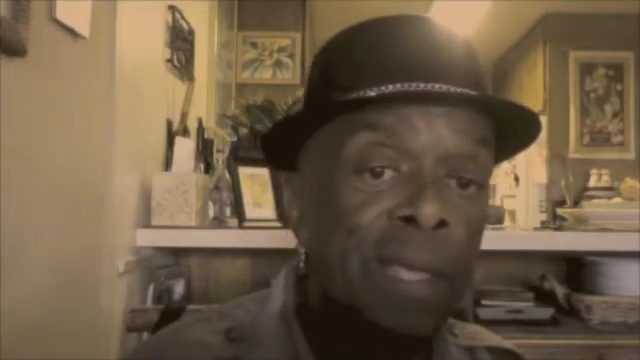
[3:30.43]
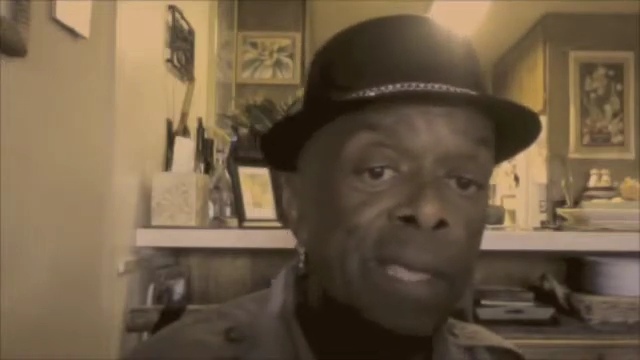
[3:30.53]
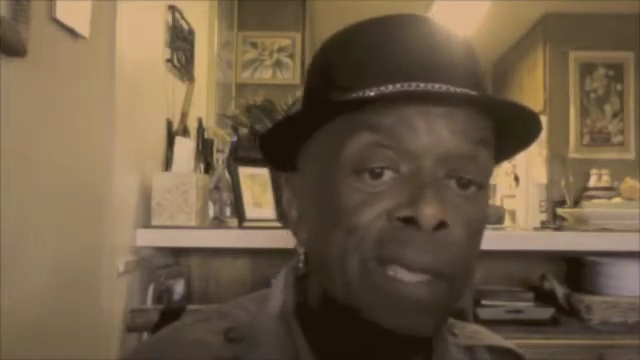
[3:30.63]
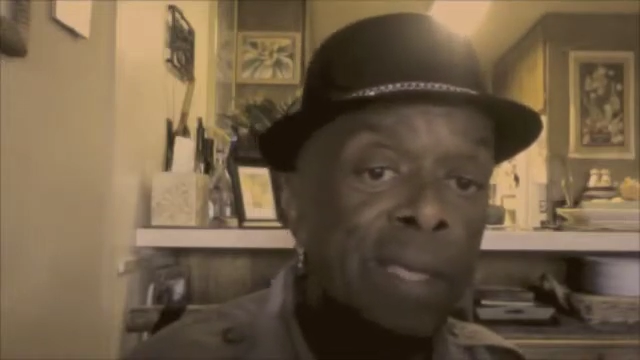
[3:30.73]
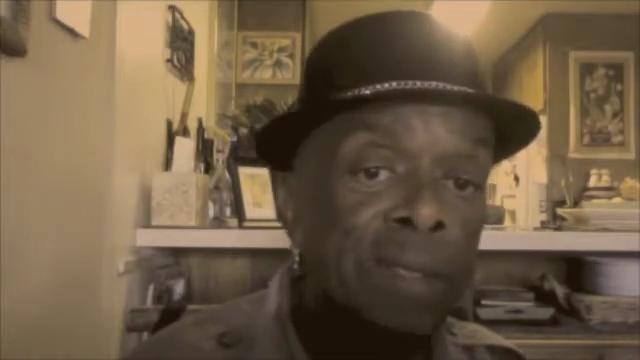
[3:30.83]

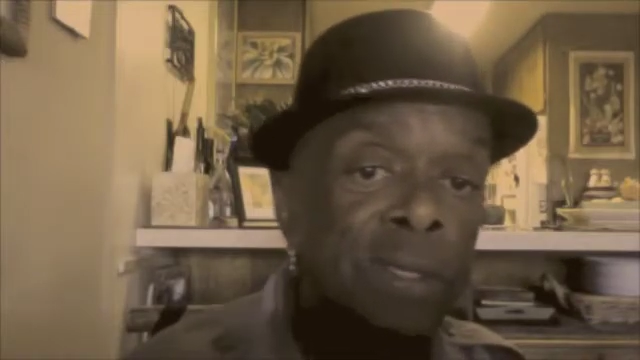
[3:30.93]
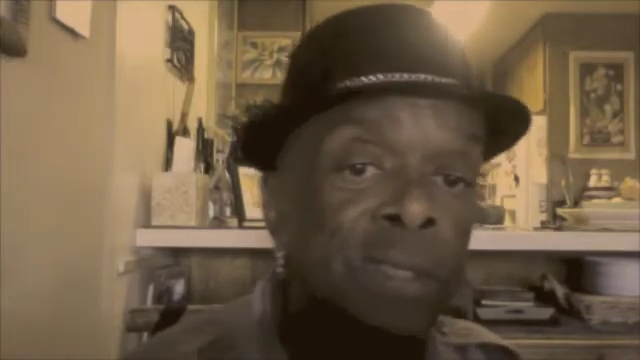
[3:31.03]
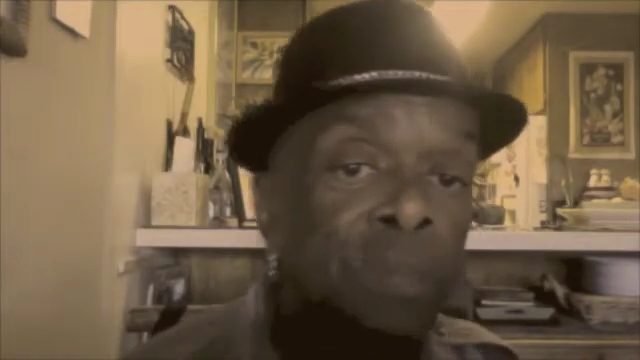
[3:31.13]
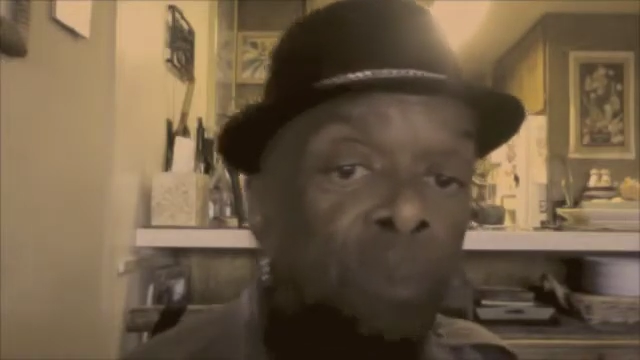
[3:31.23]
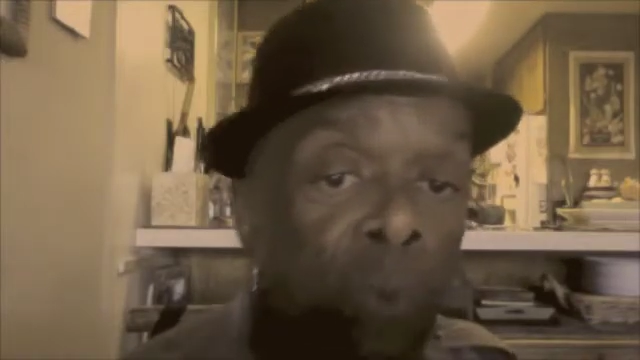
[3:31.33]
is the
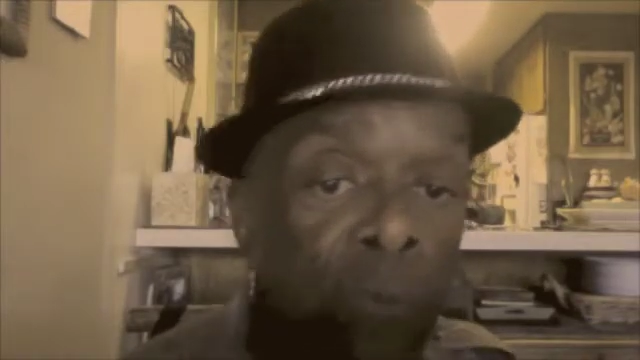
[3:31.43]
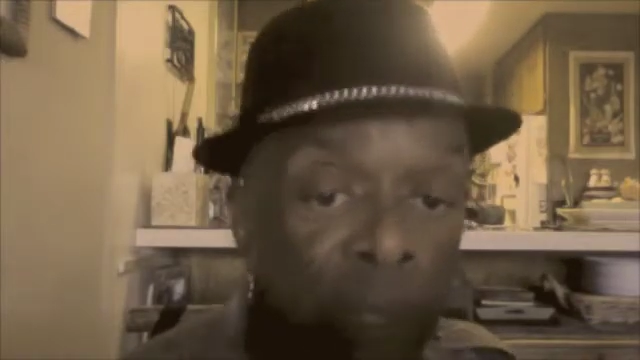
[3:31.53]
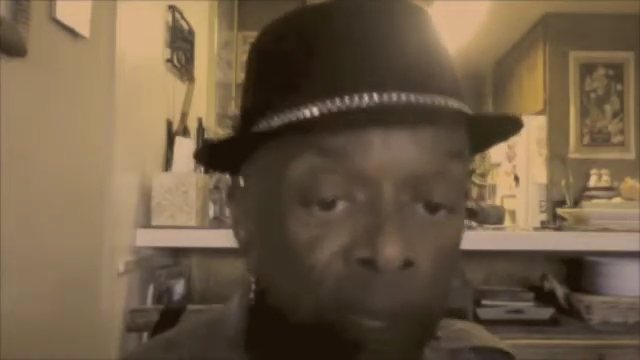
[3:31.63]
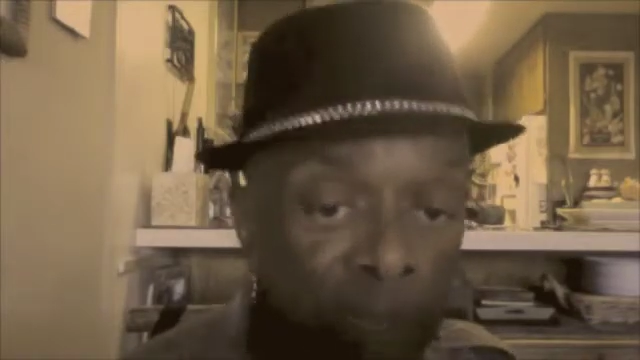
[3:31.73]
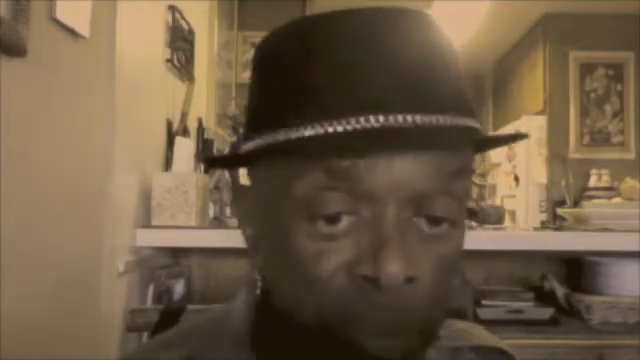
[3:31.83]

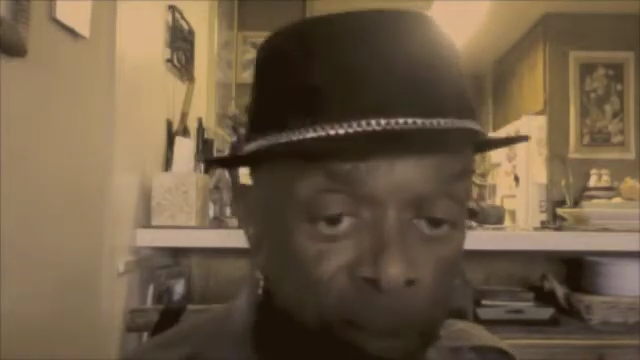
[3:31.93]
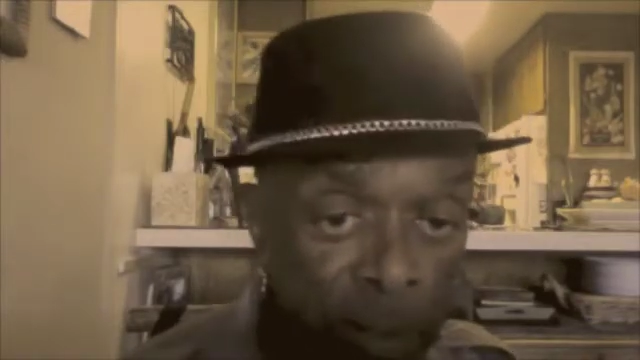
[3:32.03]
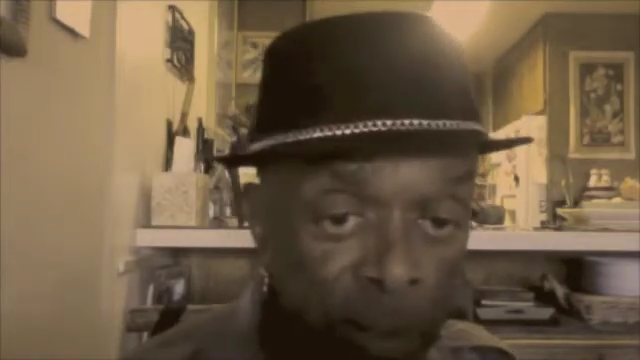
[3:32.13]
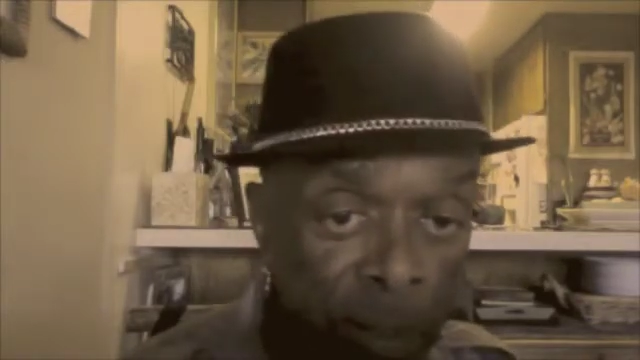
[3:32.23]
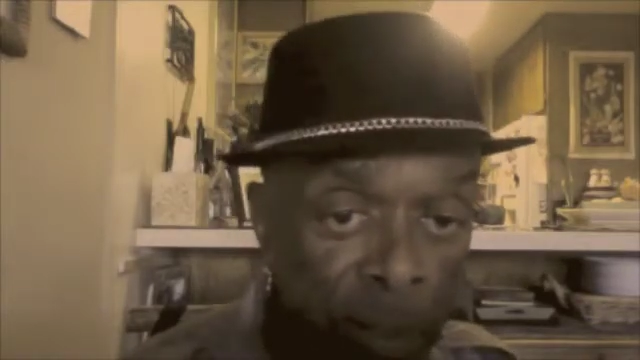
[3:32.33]
smoothest,
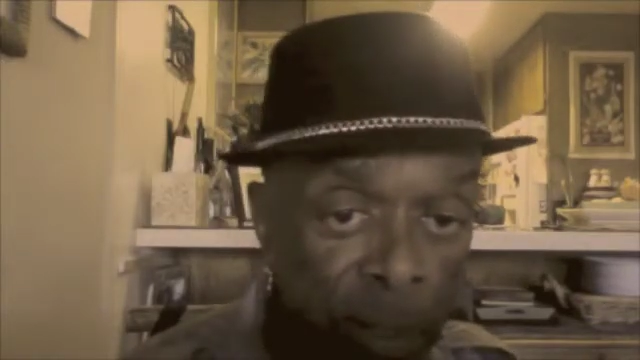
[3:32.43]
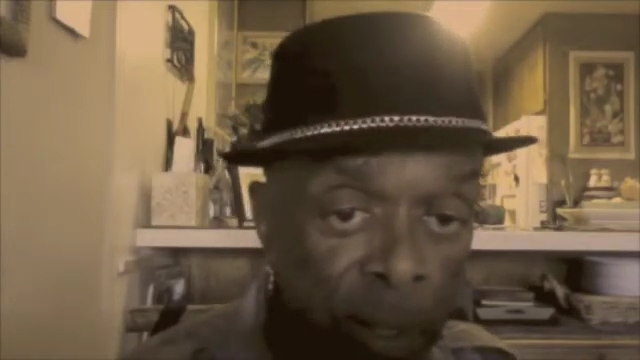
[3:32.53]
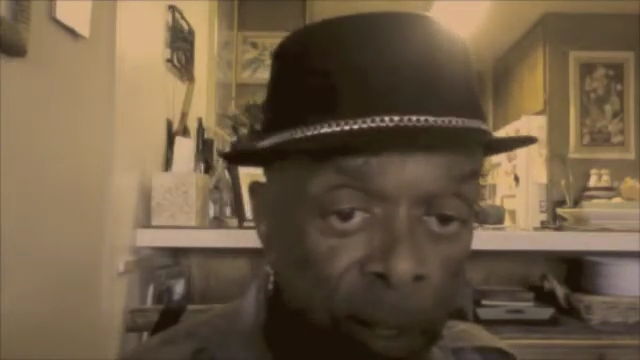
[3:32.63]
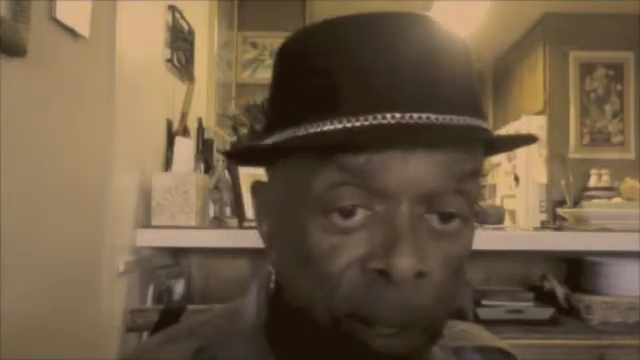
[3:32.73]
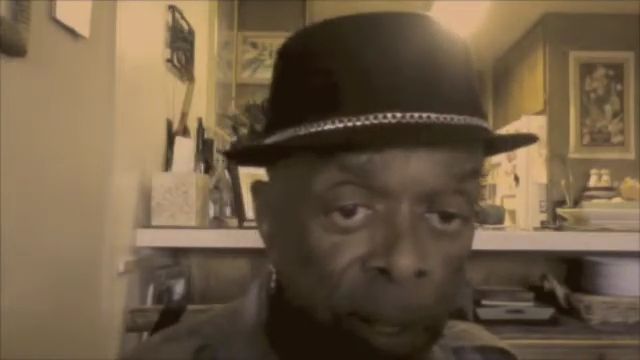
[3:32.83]

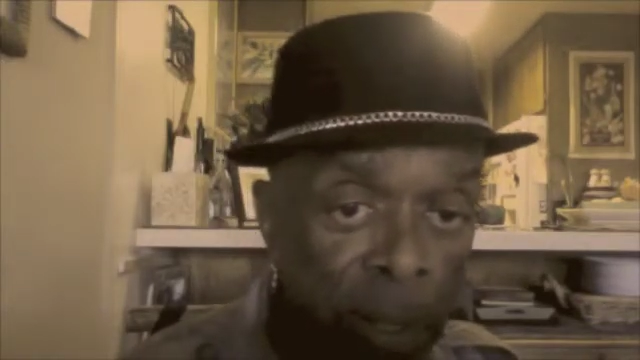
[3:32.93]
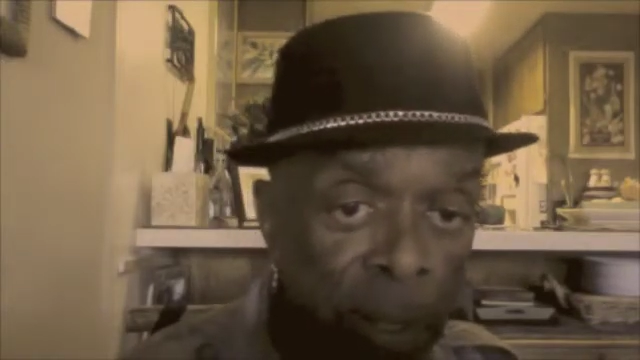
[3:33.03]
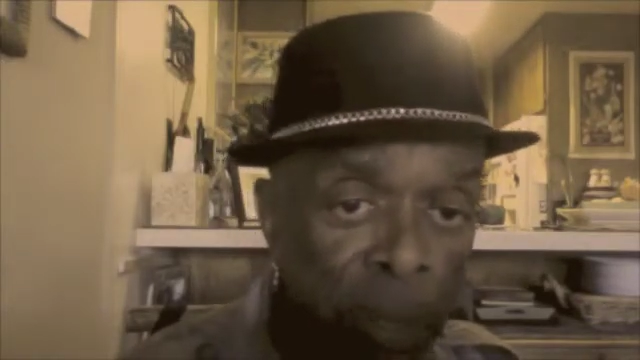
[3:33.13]
the